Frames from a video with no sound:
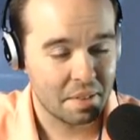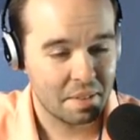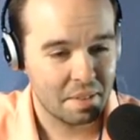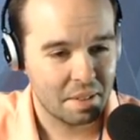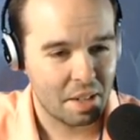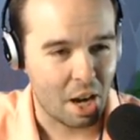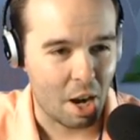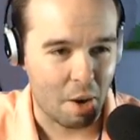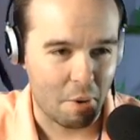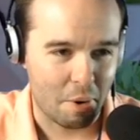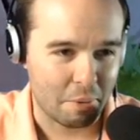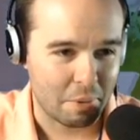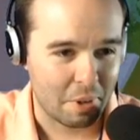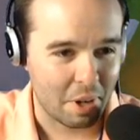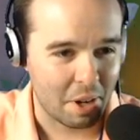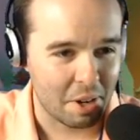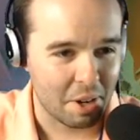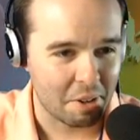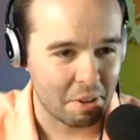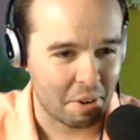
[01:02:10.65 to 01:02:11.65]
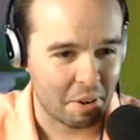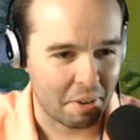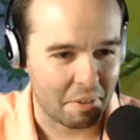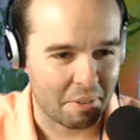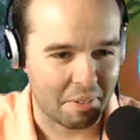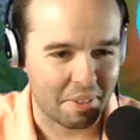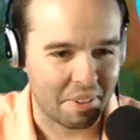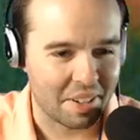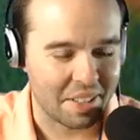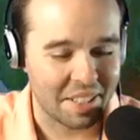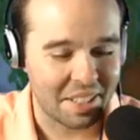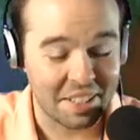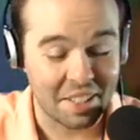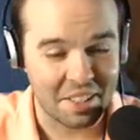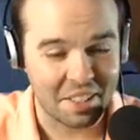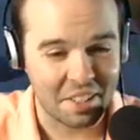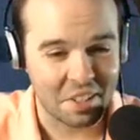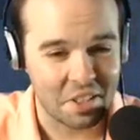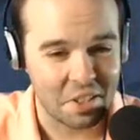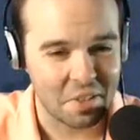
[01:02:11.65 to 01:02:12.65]
I like that.
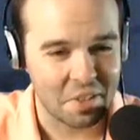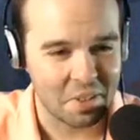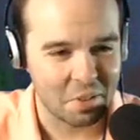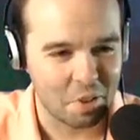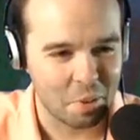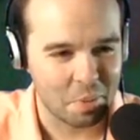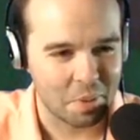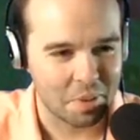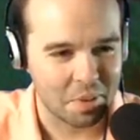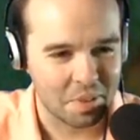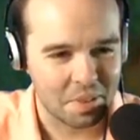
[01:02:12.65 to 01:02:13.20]
They're so adorable.